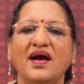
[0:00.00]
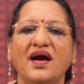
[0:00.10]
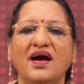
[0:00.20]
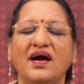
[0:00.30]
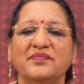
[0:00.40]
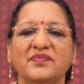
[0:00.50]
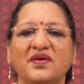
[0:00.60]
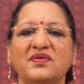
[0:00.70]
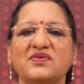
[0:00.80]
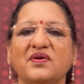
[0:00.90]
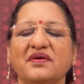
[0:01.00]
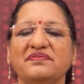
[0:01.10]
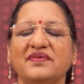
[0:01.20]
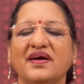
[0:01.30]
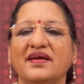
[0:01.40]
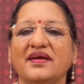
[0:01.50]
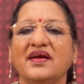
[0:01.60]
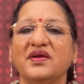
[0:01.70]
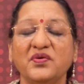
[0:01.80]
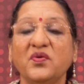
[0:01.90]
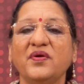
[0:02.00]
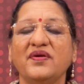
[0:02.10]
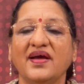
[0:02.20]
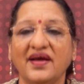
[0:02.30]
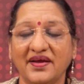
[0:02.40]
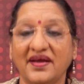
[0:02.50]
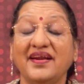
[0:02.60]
uh, you know, sort of uh, you don't uh,